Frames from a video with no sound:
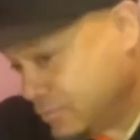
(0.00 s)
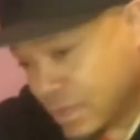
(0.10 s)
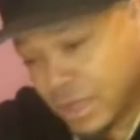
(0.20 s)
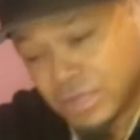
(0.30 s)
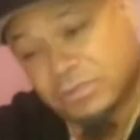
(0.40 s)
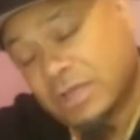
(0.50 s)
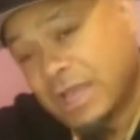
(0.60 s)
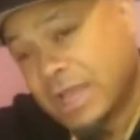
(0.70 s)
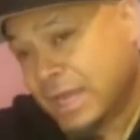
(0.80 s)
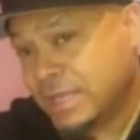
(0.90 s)
hustle and
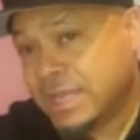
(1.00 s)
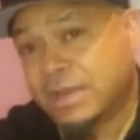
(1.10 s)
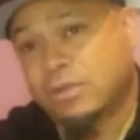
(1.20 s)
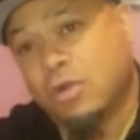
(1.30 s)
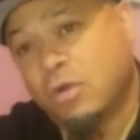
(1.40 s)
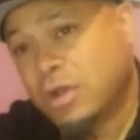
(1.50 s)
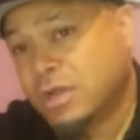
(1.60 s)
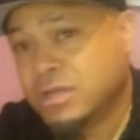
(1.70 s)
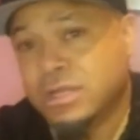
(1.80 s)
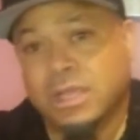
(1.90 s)
how they got it going.
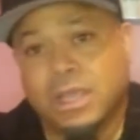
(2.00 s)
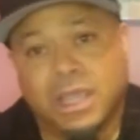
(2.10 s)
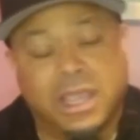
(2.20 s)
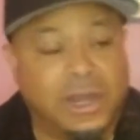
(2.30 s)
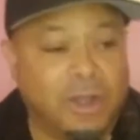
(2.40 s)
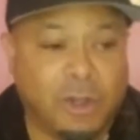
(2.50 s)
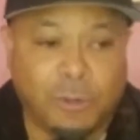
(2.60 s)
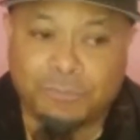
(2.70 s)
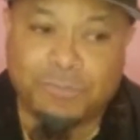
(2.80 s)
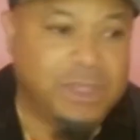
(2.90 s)
And
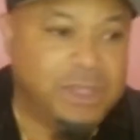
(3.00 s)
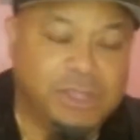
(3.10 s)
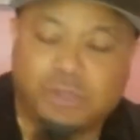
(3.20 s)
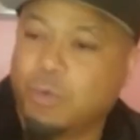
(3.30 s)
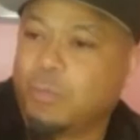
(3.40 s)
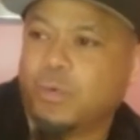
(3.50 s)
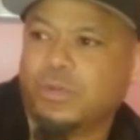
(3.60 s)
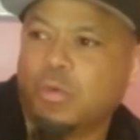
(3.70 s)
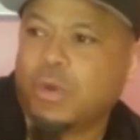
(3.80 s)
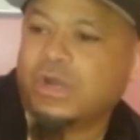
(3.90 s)
you're
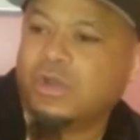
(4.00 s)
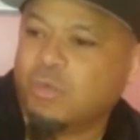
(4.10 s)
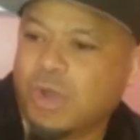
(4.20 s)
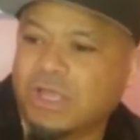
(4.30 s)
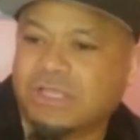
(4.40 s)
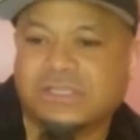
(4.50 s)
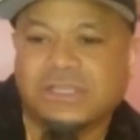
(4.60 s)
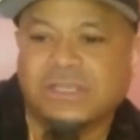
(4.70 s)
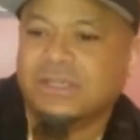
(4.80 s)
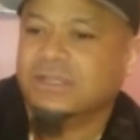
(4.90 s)
one of the ones
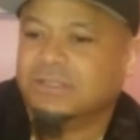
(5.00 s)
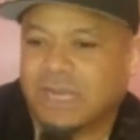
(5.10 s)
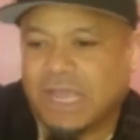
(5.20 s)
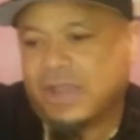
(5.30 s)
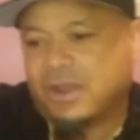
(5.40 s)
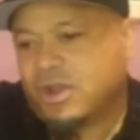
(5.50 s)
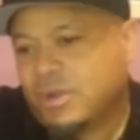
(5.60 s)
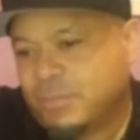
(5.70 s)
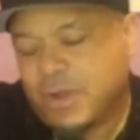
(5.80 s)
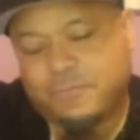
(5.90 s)
that I had heard
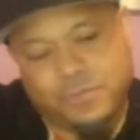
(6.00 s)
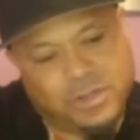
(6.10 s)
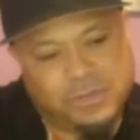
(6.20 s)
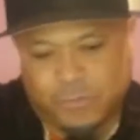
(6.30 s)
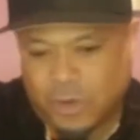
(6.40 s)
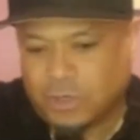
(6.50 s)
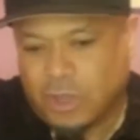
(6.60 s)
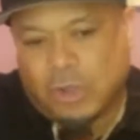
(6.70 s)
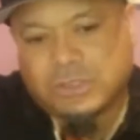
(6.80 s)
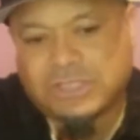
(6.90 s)
about for a
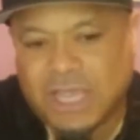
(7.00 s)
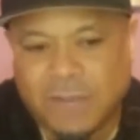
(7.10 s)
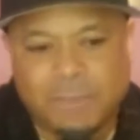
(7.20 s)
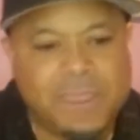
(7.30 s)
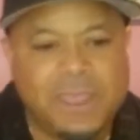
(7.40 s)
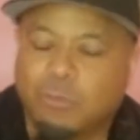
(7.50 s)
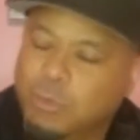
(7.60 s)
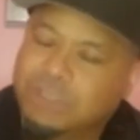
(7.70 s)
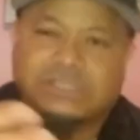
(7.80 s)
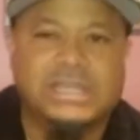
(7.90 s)
long time. We
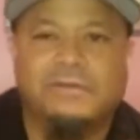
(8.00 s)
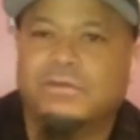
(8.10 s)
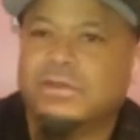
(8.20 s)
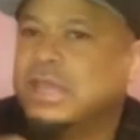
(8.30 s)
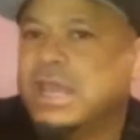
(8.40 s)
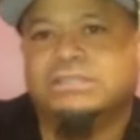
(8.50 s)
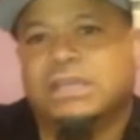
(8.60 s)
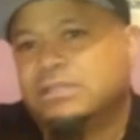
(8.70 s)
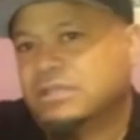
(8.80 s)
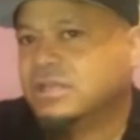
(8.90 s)
just never had a chance
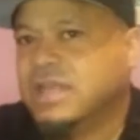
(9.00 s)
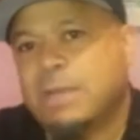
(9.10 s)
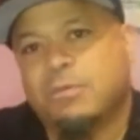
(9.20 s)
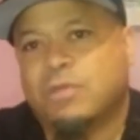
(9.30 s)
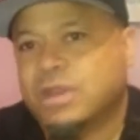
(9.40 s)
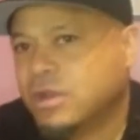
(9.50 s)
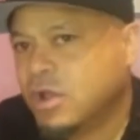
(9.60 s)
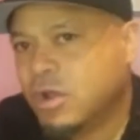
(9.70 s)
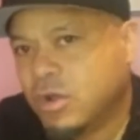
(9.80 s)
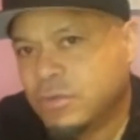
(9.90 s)
to collaborate at
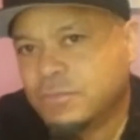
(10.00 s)
all.